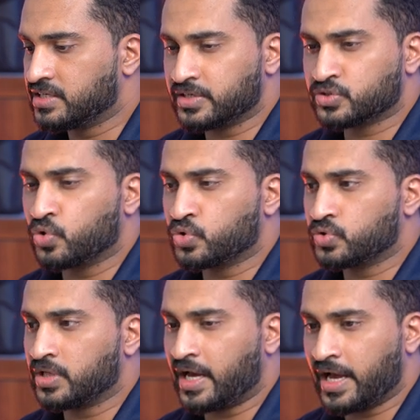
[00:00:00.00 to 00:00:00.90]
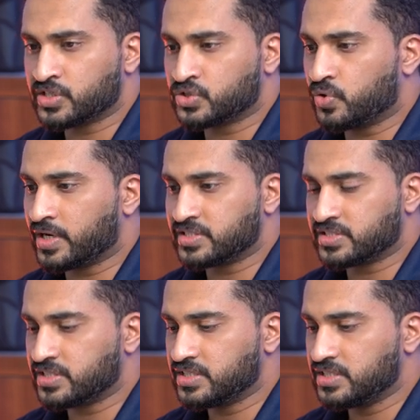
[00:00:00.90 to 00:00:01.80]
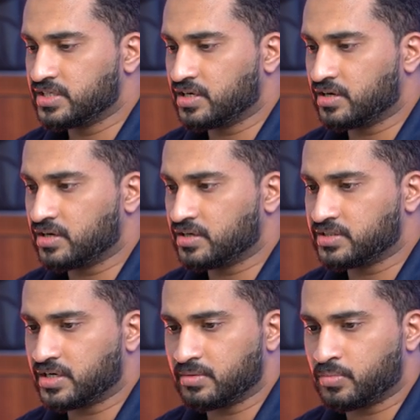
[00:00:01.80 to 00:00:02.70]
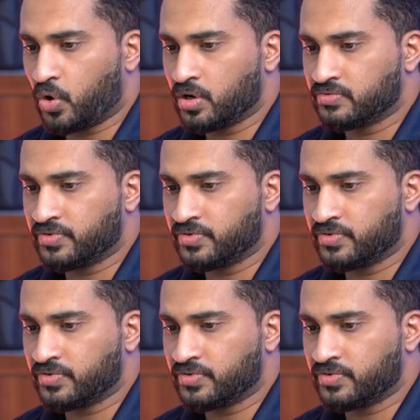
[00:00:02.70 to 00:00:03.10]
Let's go to the Hashnode and see the blog,